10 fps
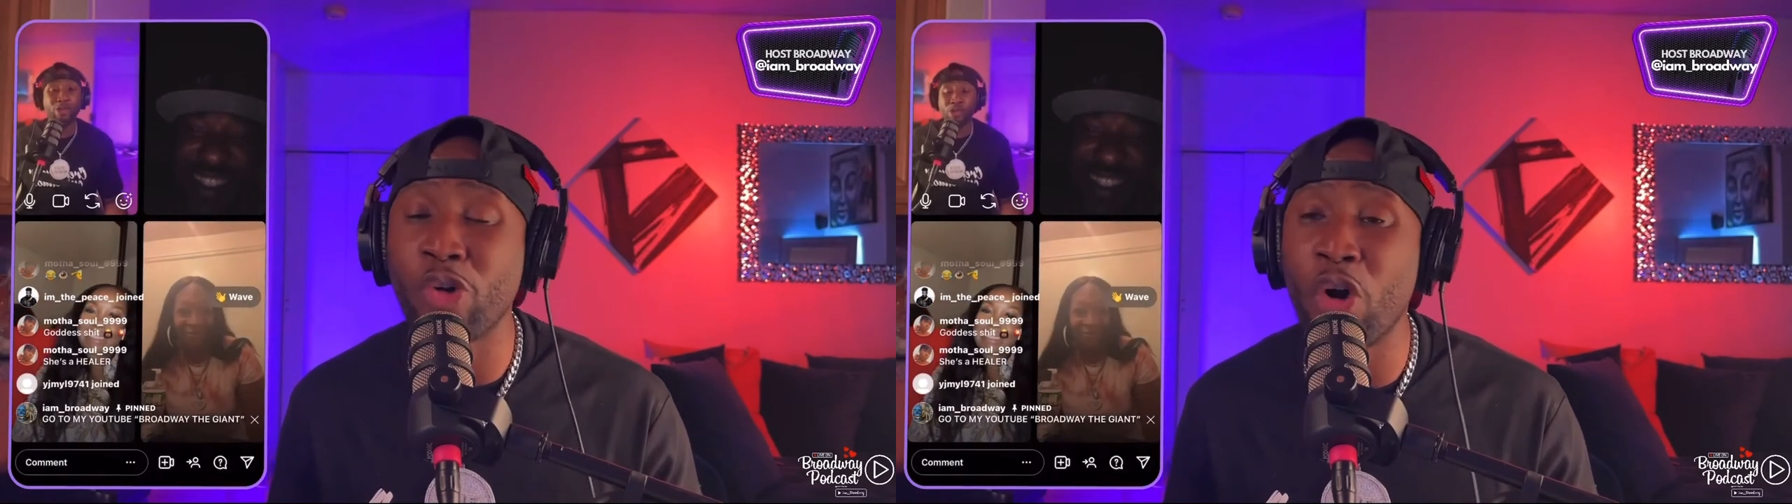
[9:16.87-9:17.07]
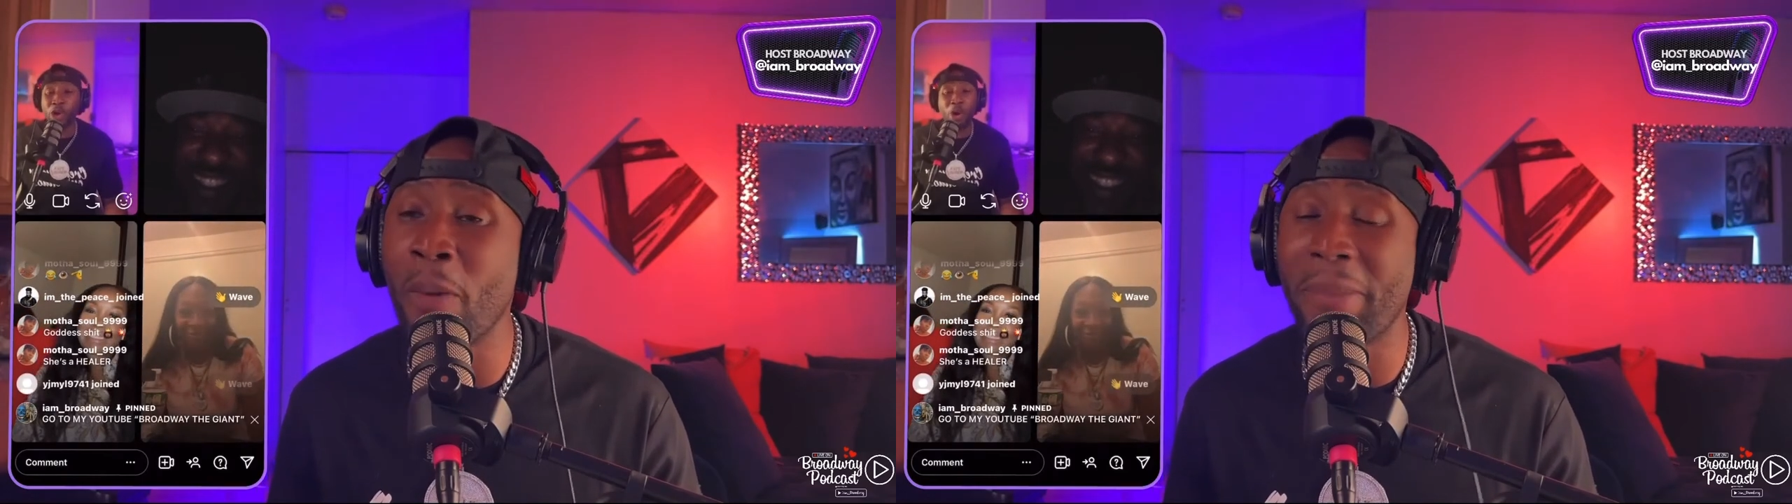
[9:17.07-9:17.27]

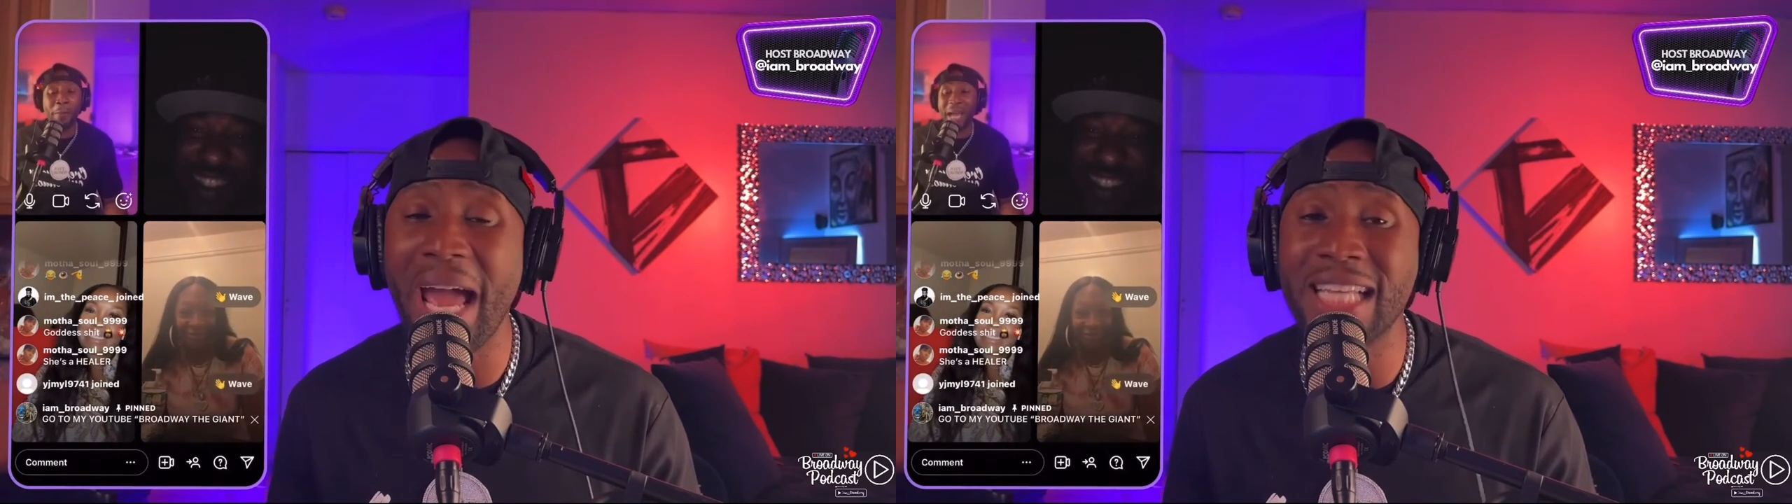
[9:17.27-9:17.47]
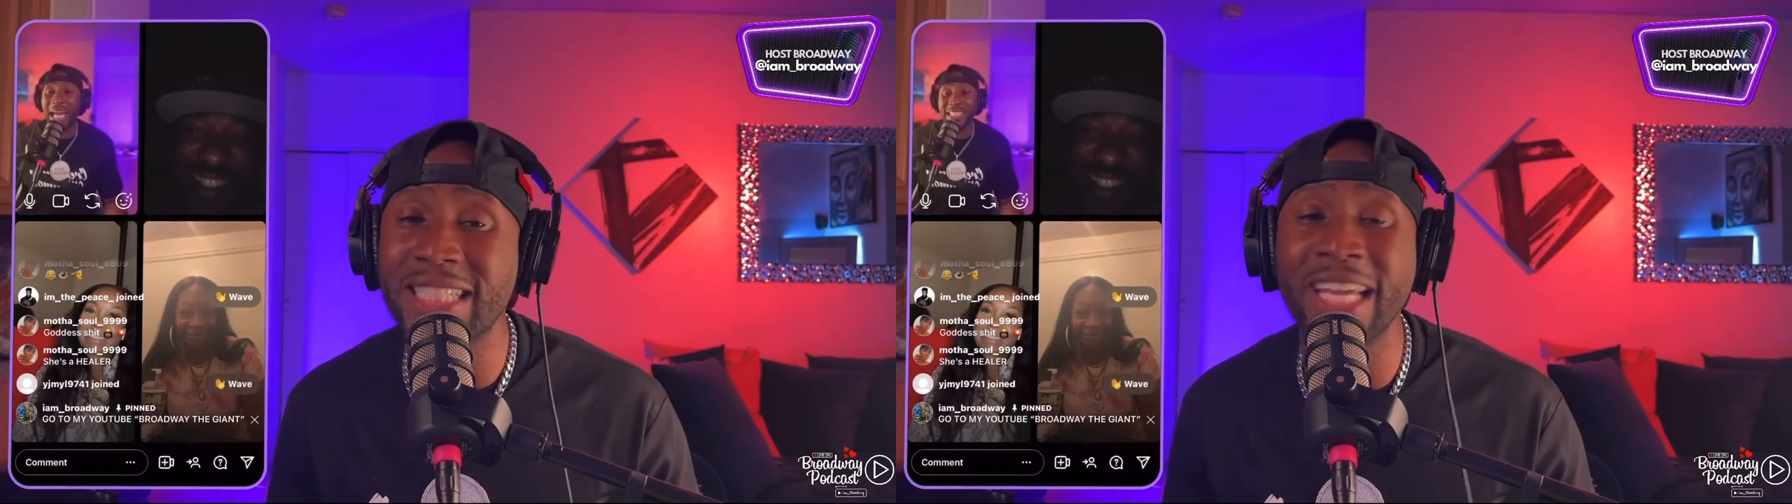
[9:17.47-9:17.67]
wrong
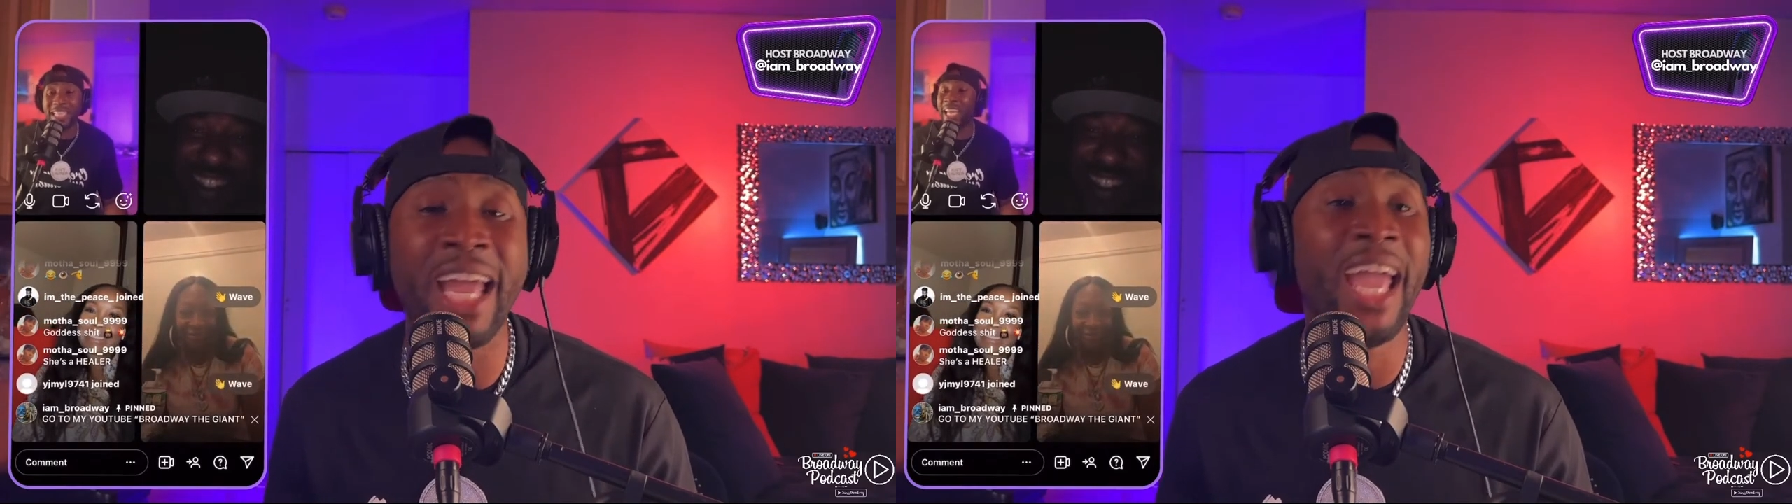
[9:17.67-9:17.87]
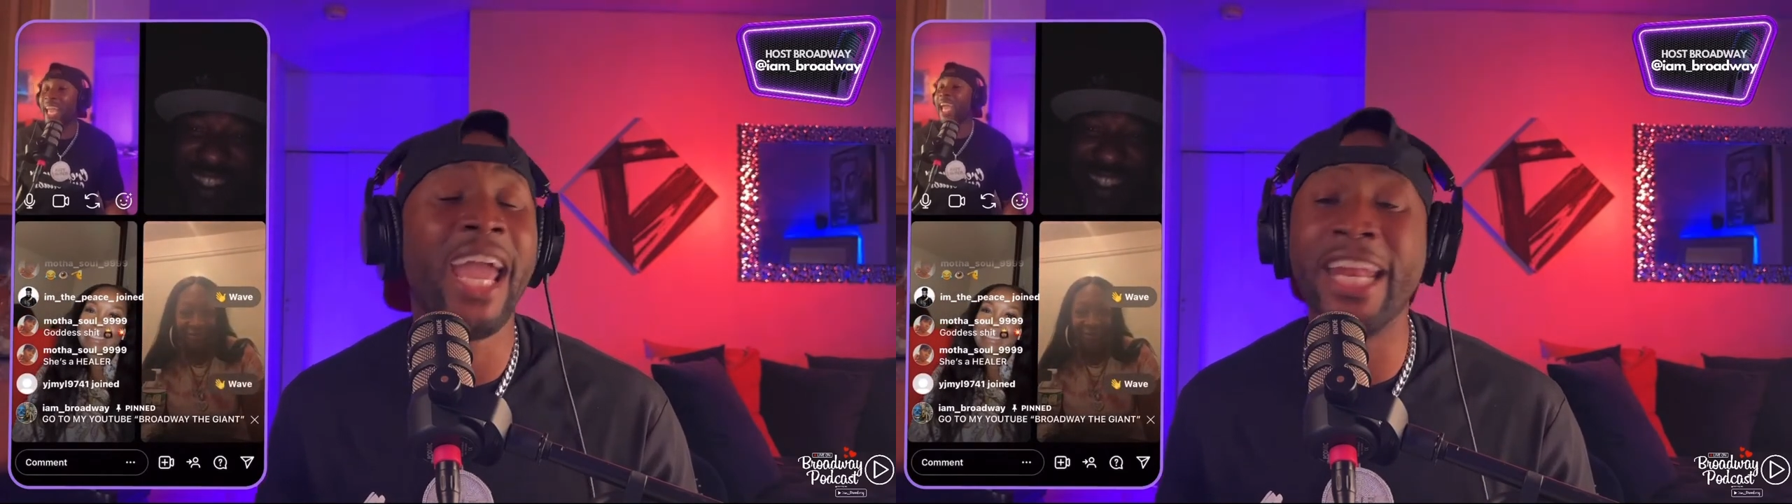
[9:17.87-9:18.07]

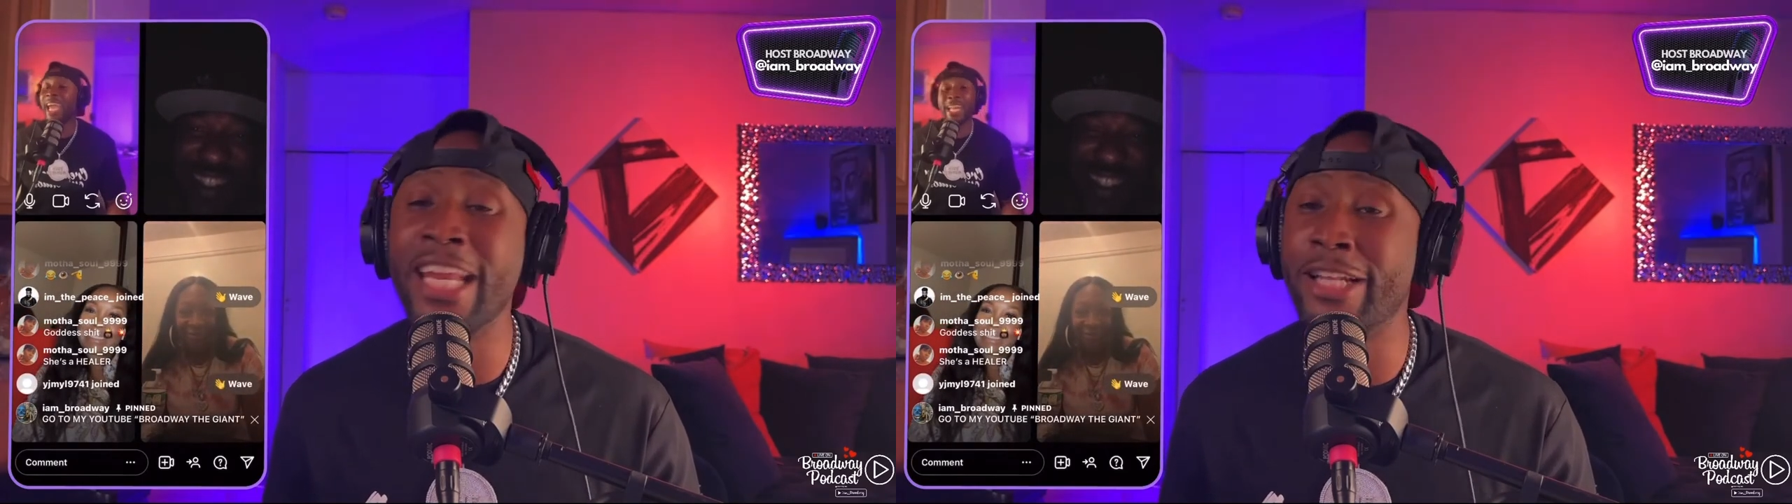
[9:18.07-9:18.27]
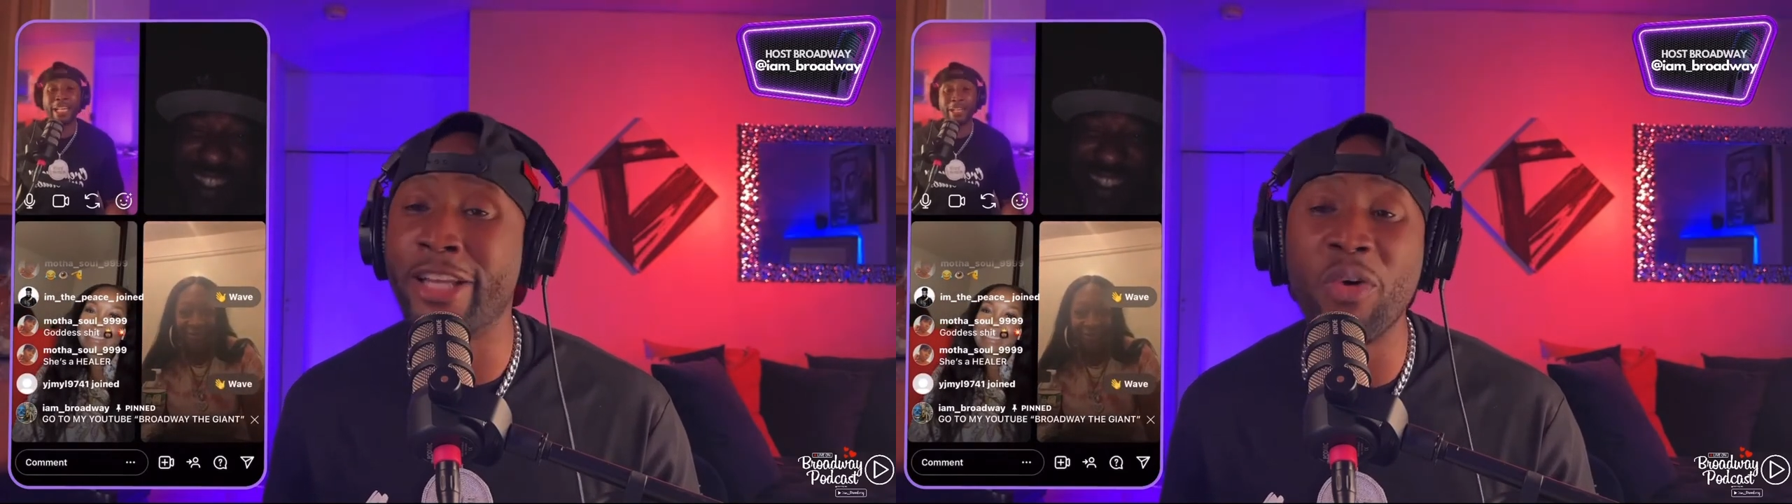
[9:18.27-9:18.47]
basket and
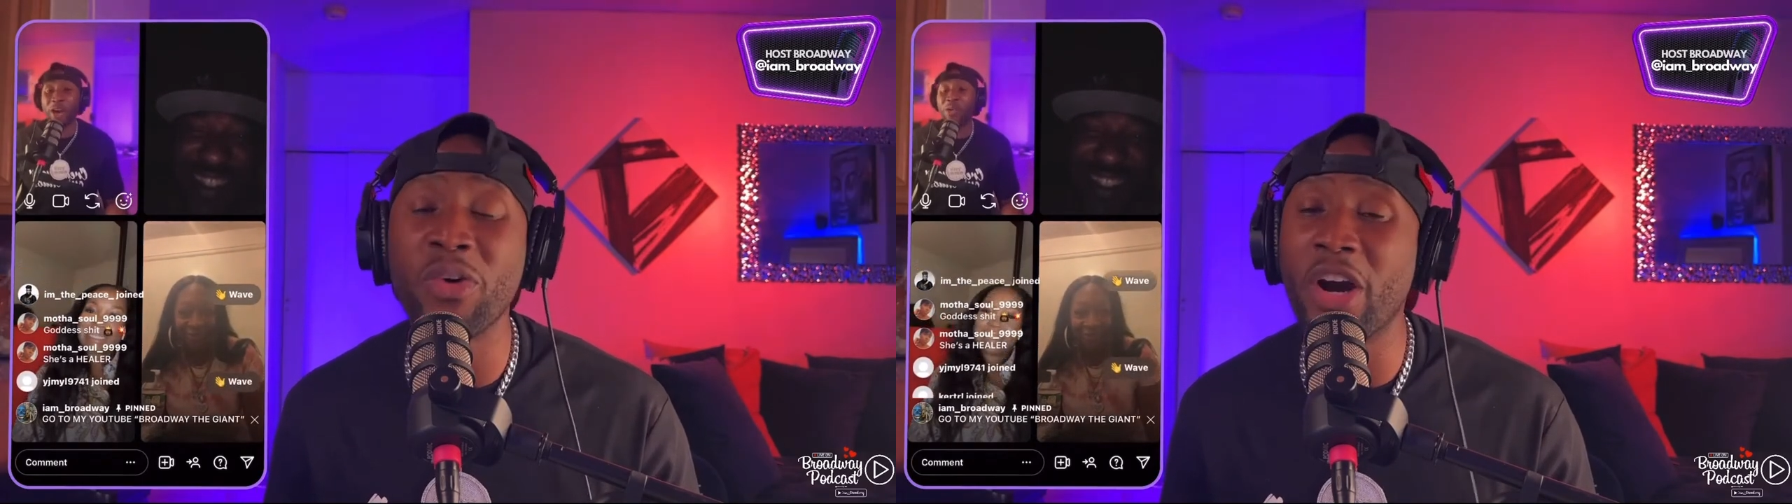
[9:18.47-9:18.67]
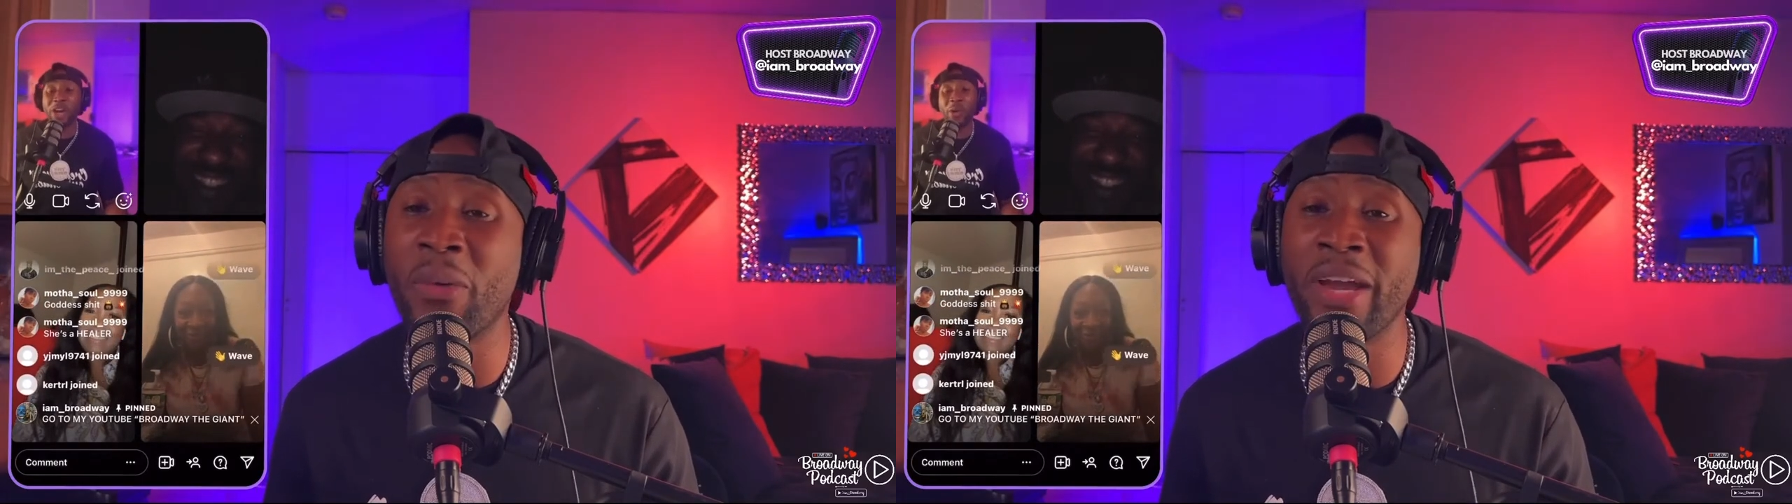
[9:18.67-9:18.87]
it
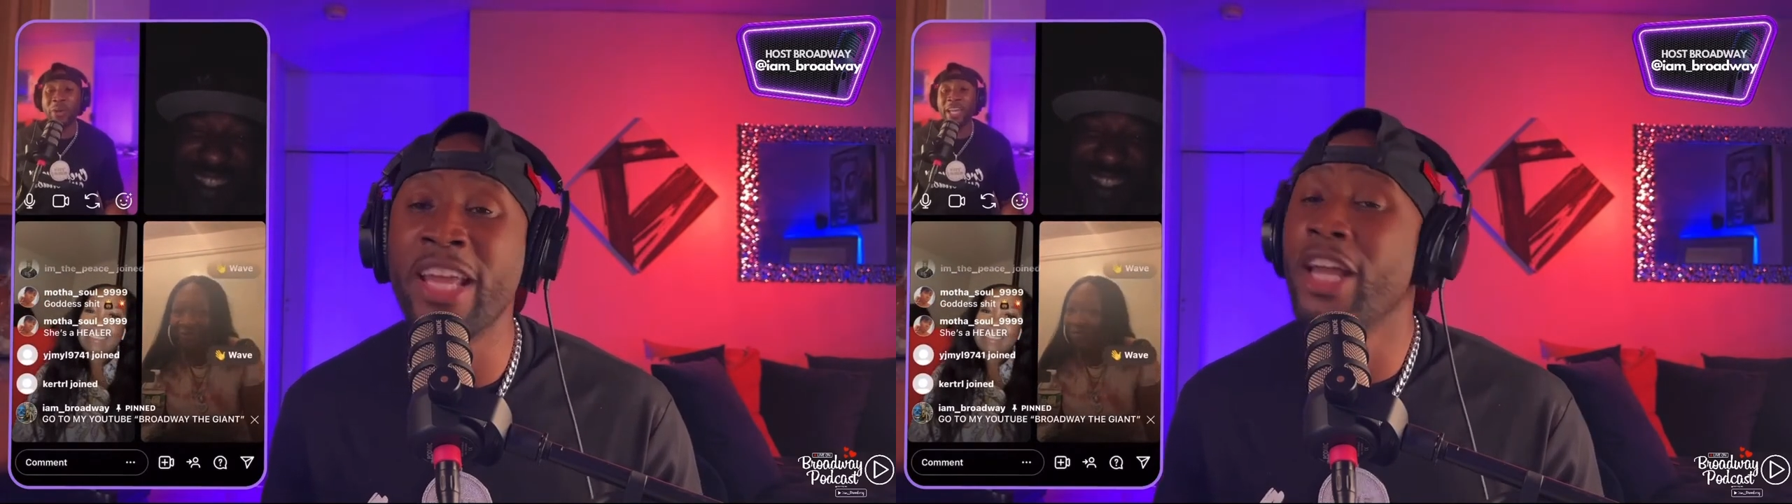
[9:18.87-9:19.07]
don't go in,